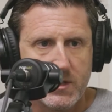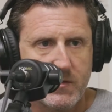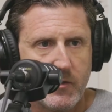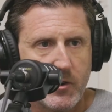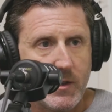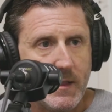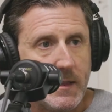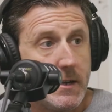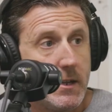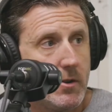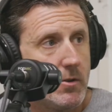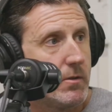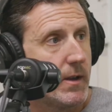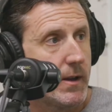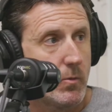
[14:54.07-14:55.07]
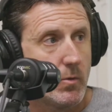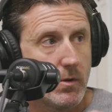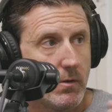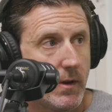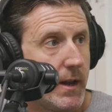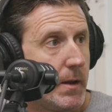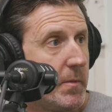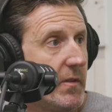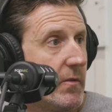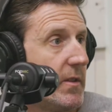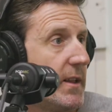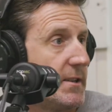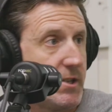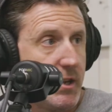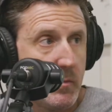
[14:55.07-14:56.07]
It's very linear. Like we're aiming for
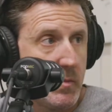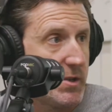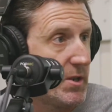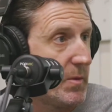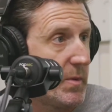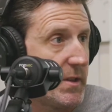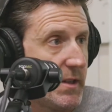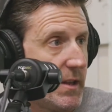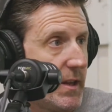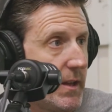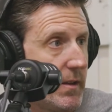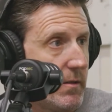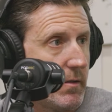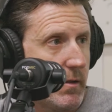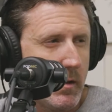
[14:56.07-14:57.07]
that championship at the end.